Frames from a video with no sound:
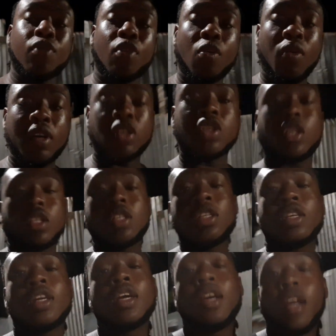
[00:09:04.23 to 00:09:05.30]
for watching
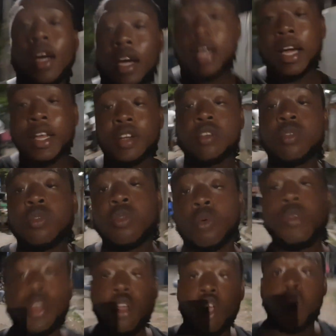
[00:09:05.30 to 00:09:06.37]
and
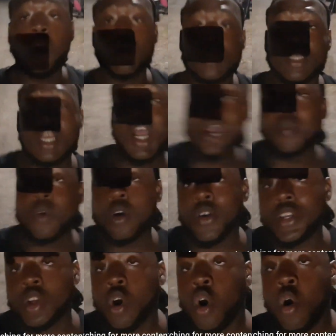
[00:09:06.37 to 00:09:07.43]
we're out i'm
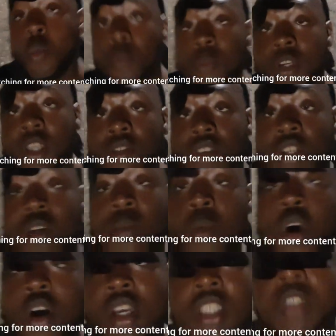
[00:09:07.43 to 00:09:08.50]
going home leaving the
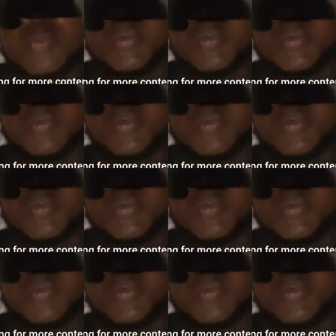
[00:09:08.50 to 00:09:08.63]
boys